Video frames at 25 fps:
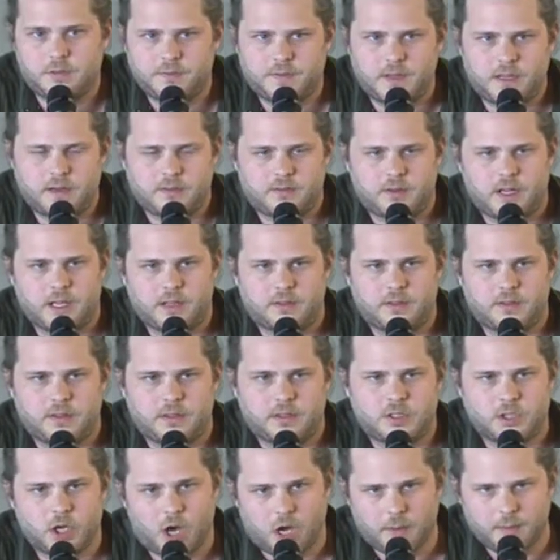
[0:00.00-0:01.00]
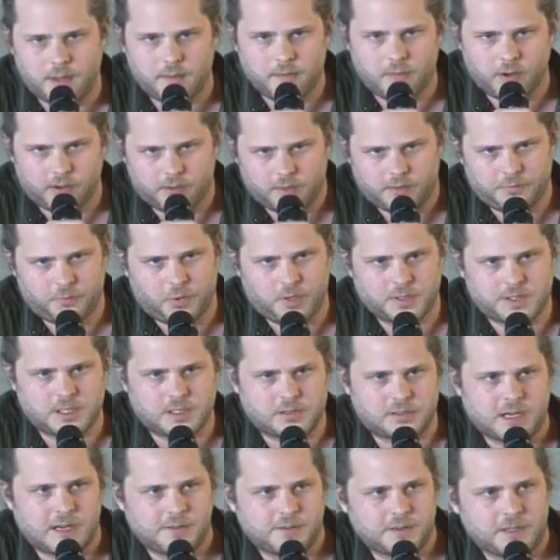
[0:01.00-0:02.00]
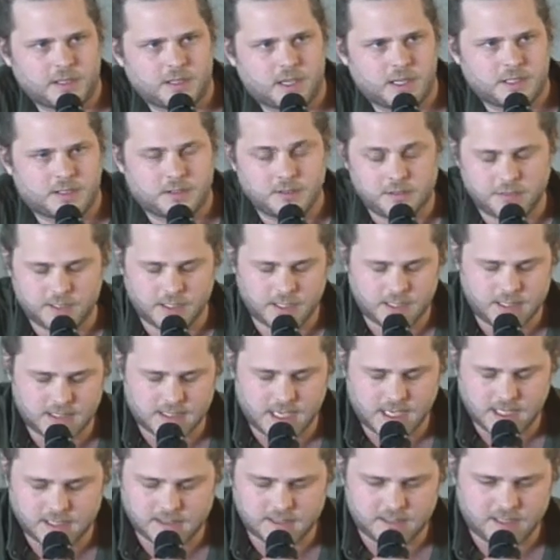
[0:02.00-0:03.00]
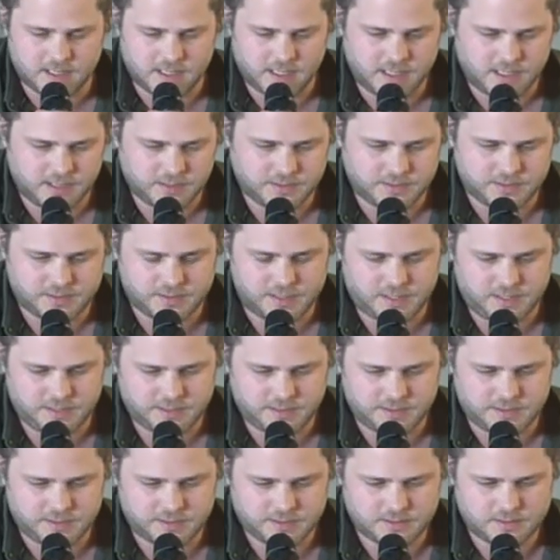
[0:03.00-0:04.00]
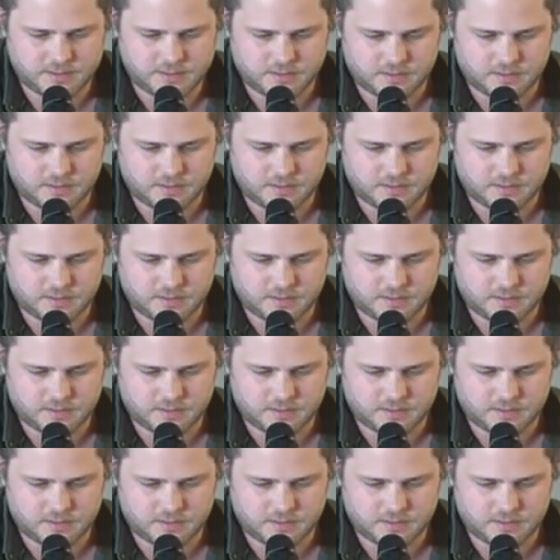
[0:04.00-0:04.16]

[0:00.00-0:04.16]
fan of the chartbeat model of watching traffic, I do think data is